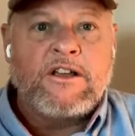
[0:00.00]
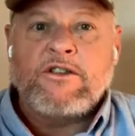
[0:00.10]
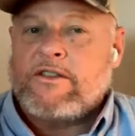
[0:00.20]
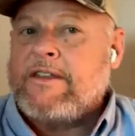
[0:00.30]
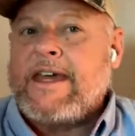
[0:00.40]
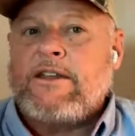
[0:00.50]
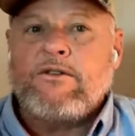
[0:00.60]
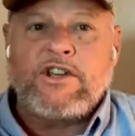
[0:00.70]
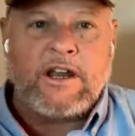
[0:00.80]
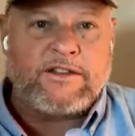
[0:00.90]
So then they
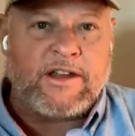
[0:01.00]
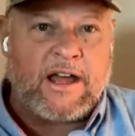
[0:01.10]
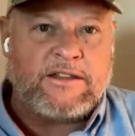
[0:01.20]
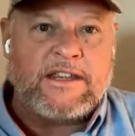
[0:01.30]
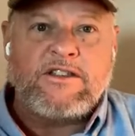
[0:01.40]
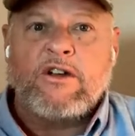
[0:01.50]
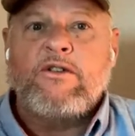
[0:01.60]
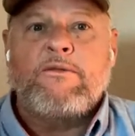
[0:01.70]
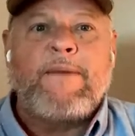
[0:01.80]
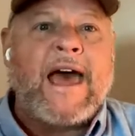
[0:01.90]
do genocides. They start doing